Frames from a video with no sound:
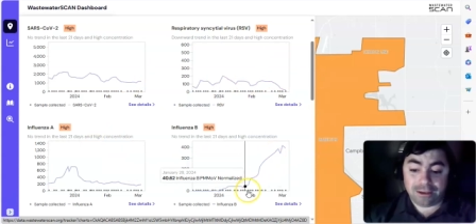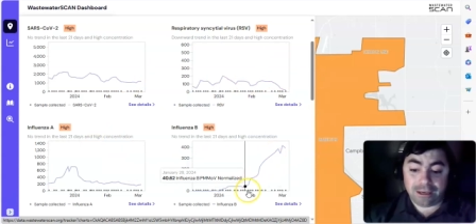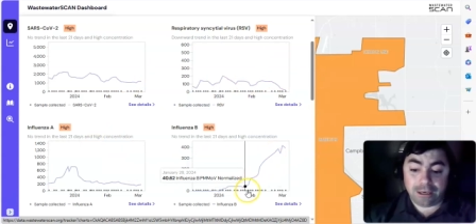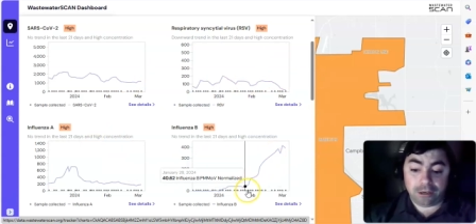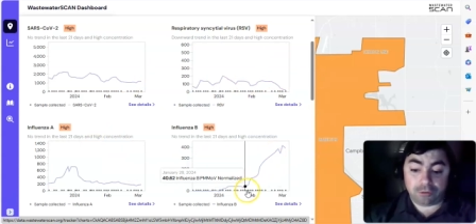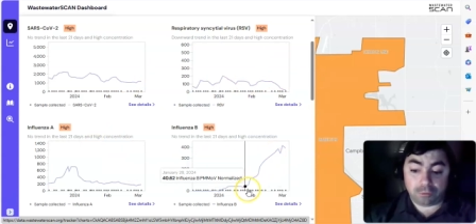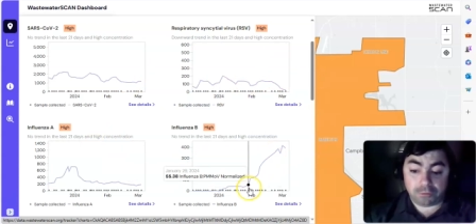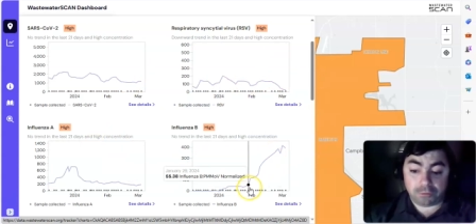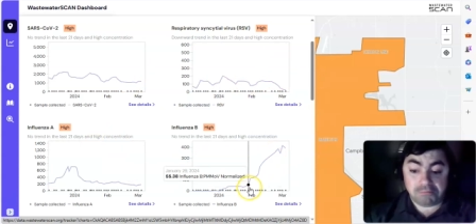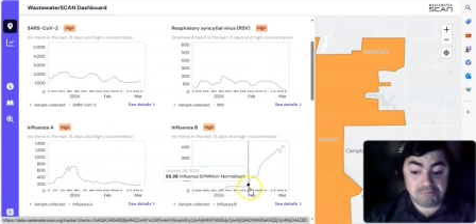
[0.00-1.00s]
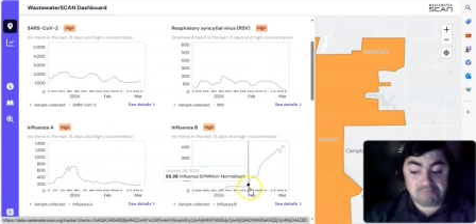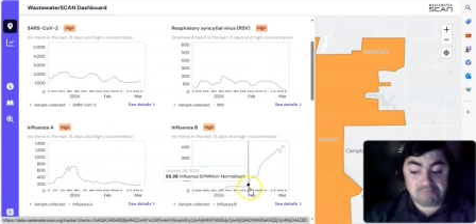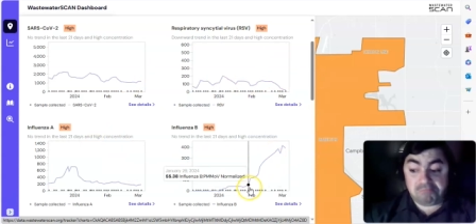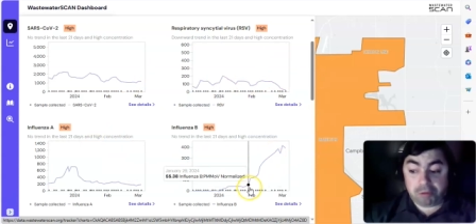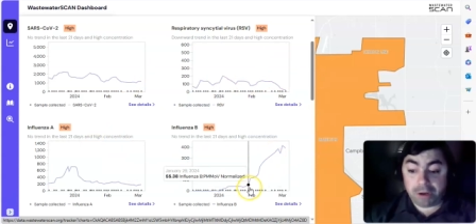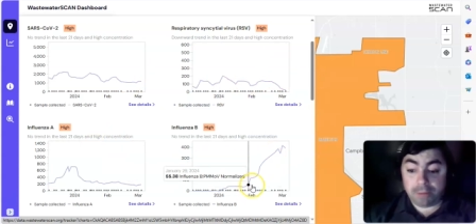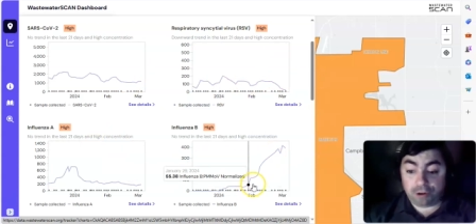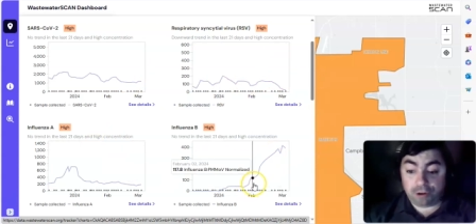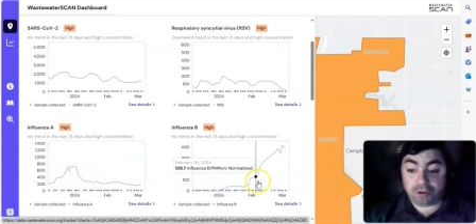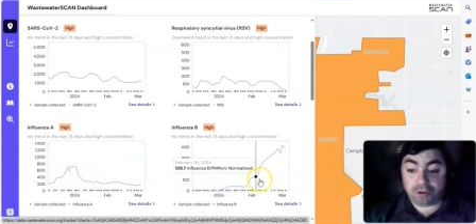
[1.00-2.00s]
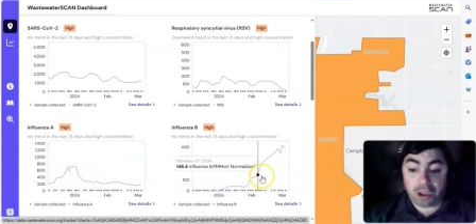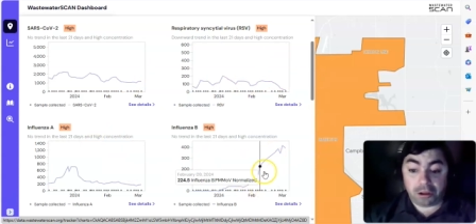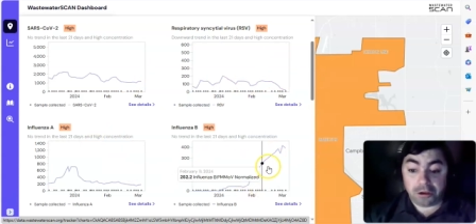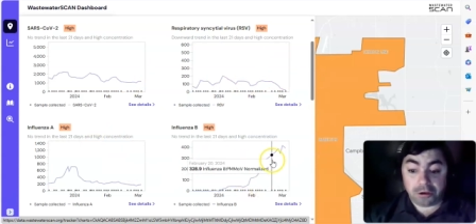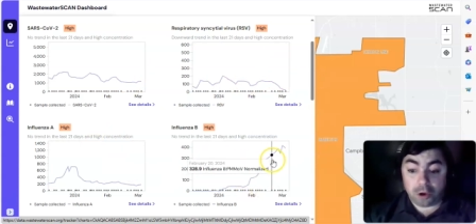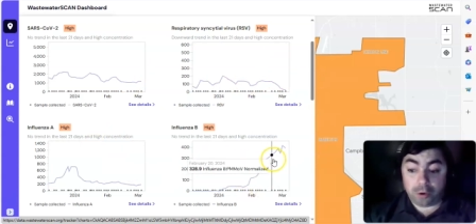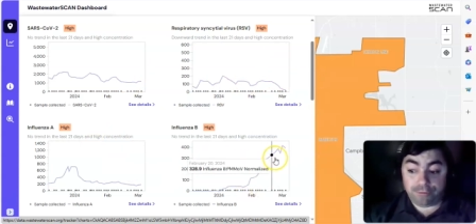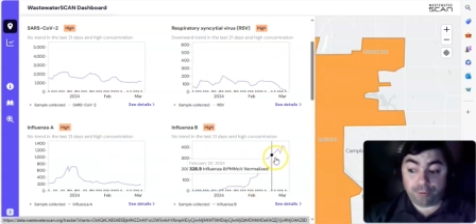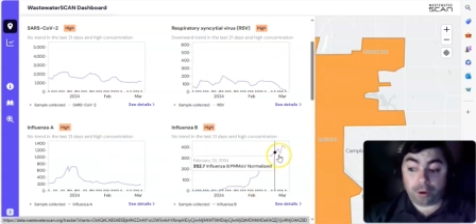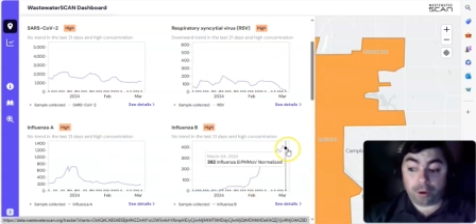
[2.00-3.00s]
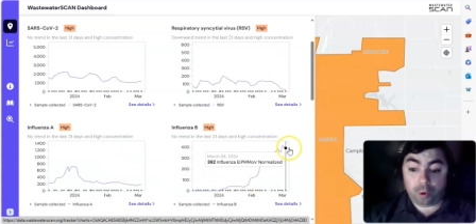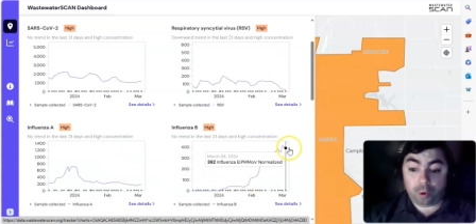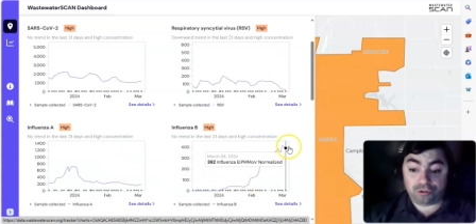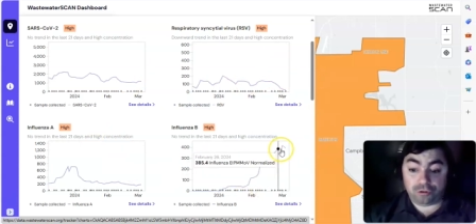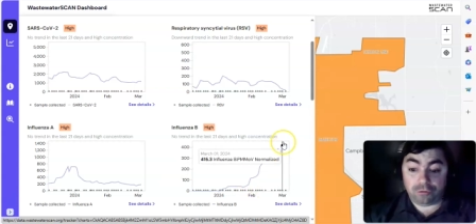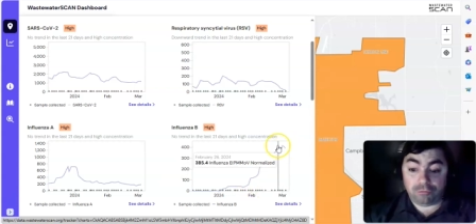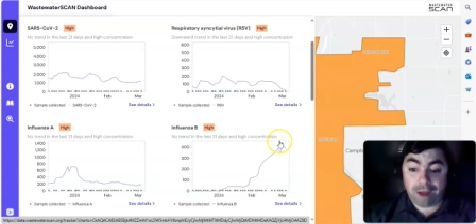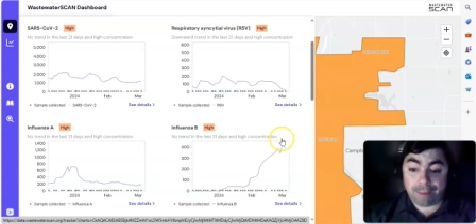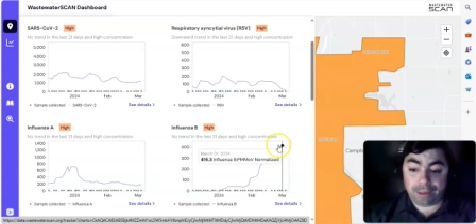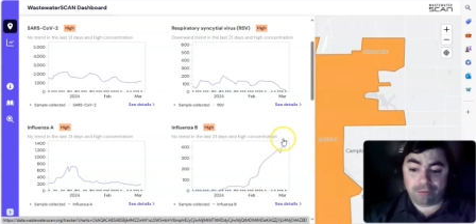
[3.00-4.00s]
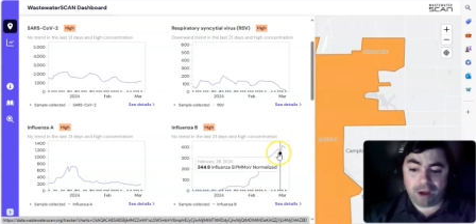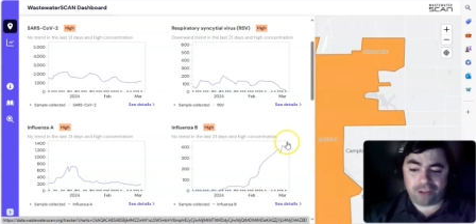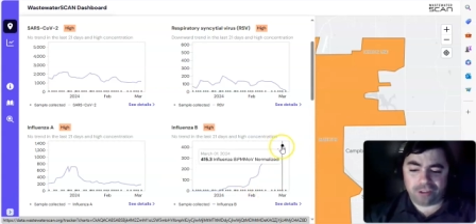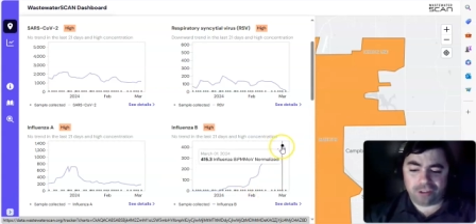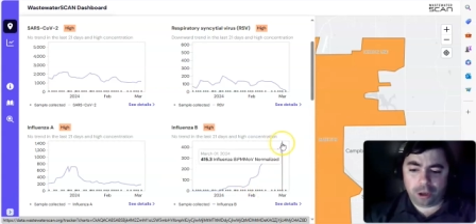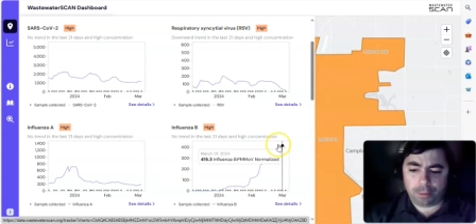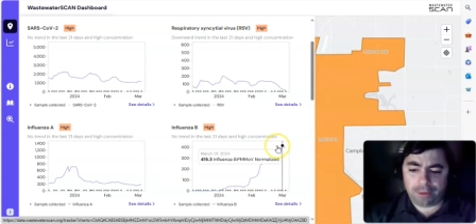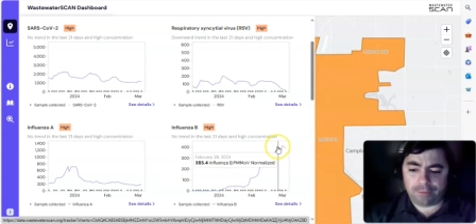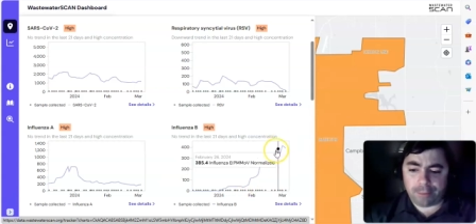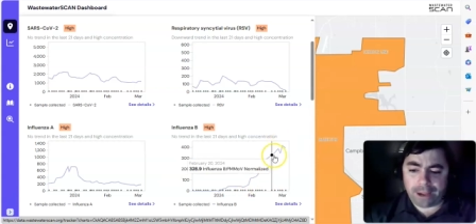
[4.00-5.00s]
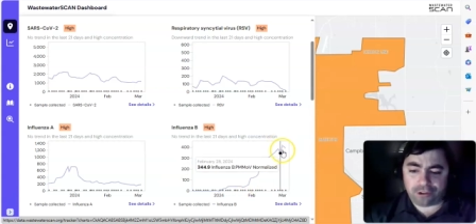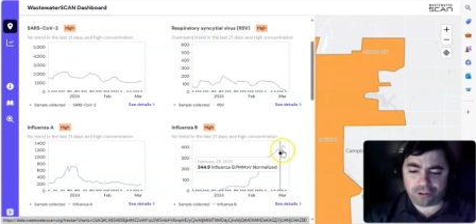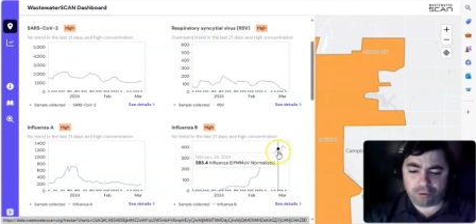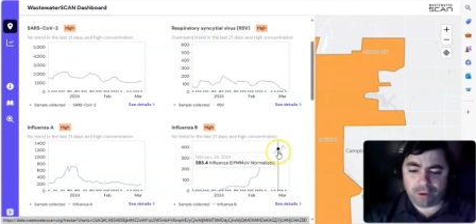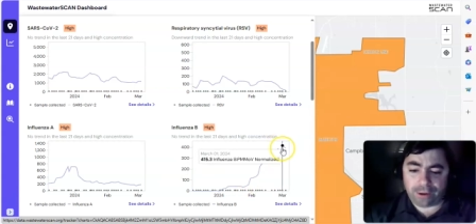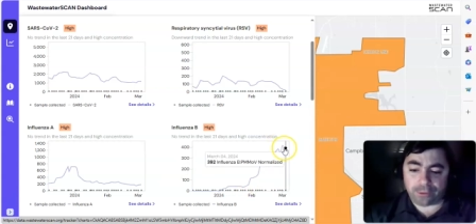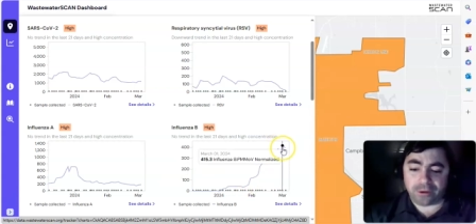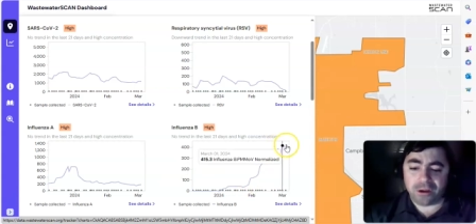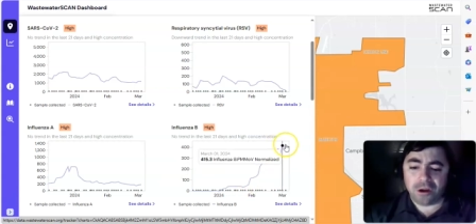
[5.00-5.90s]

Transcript: It is pretty much uh, going vertical. It's rapidly rising, a little bit of a bouncing around